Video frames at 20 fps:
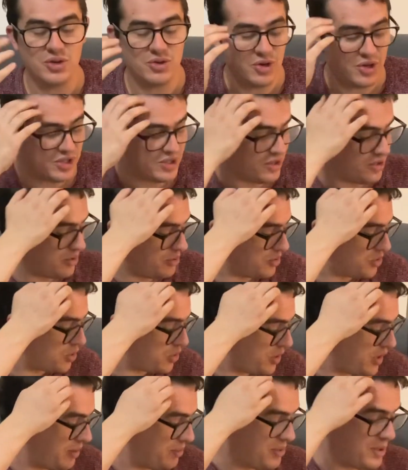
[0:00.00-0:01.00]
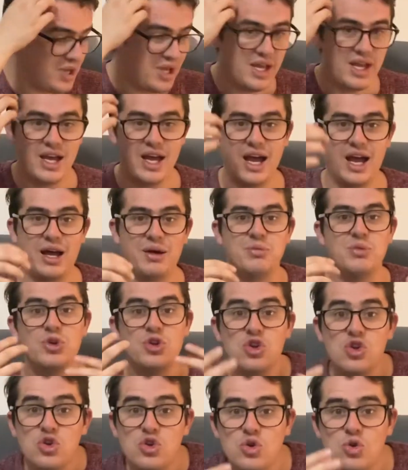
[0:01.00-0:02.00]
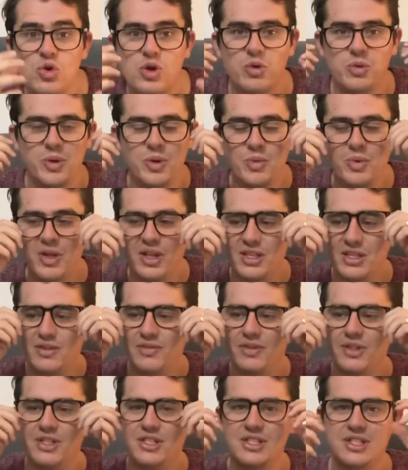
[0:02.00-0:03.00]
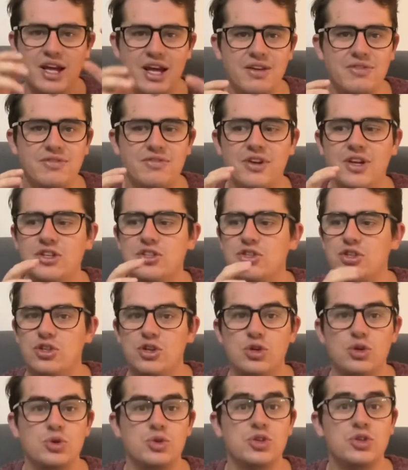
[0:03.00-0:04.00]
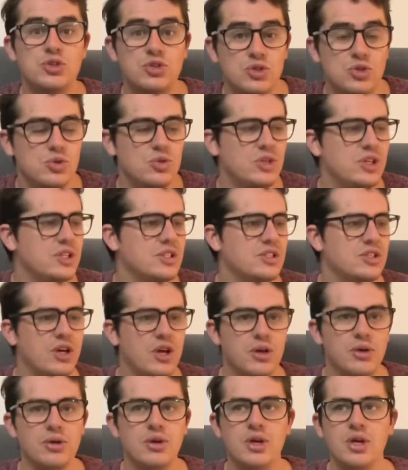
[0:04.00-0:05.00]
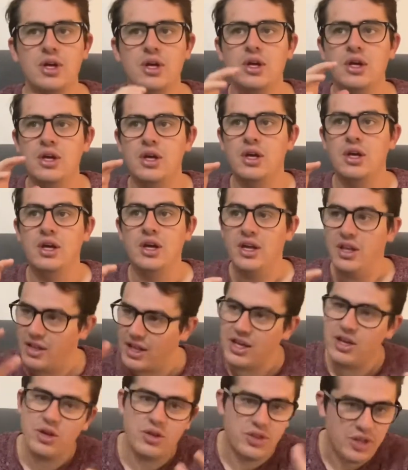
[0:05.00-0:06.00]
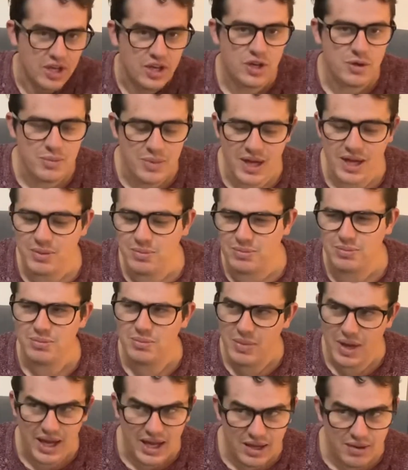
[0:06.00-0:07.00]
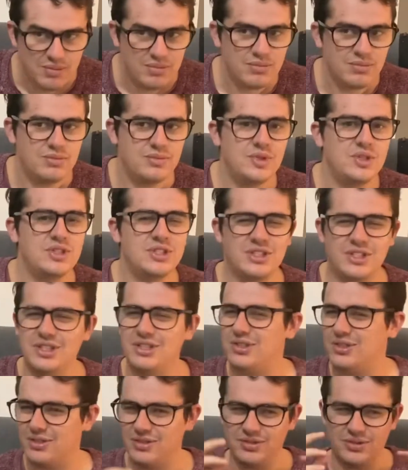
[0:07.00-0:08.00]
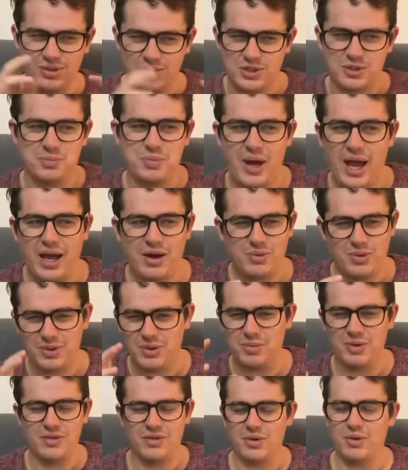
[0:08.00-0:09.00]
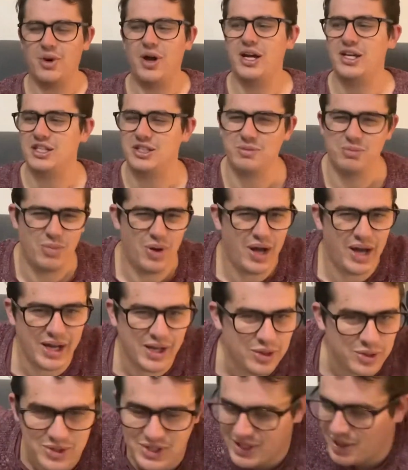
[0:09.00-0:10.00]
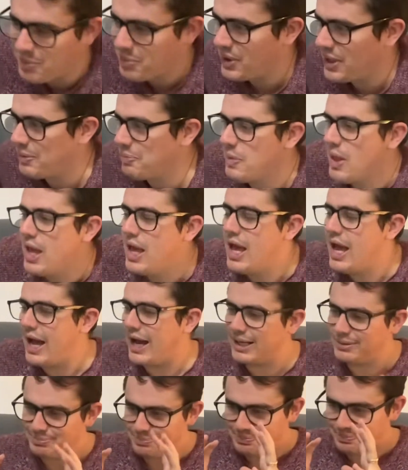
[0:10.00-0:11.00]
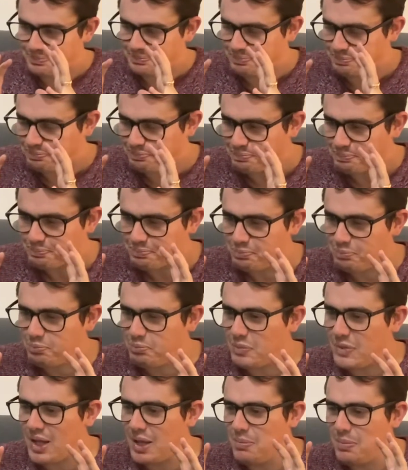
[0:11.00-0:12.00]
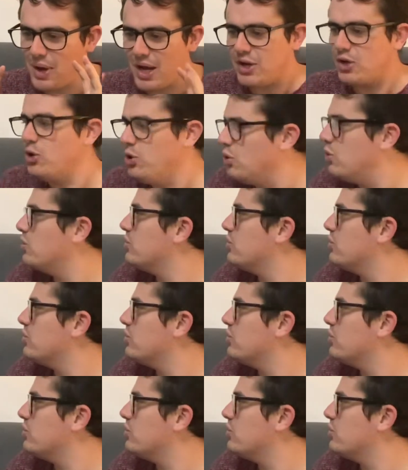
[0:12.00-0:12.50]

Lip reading: a little trip. Knew it would be relatively safe and secure to do this. So thank you, ma'am. And she sort of looks back with a bit of a wry smile or something. But cool,